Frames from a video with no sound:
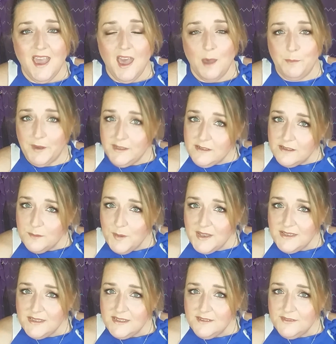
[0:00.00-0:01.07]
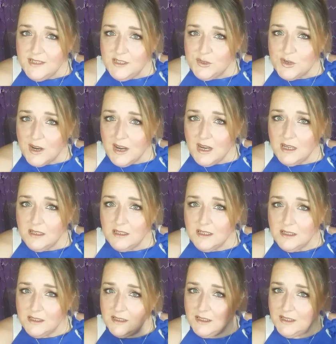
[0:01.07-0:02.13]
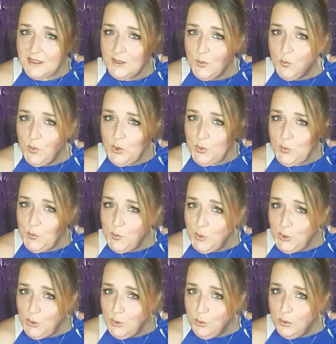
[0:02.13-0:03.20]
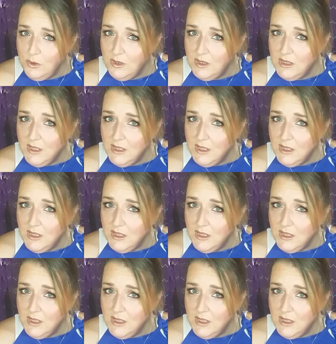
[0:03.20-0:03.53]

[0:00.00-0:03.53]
hop onto the positivity train, woo woo,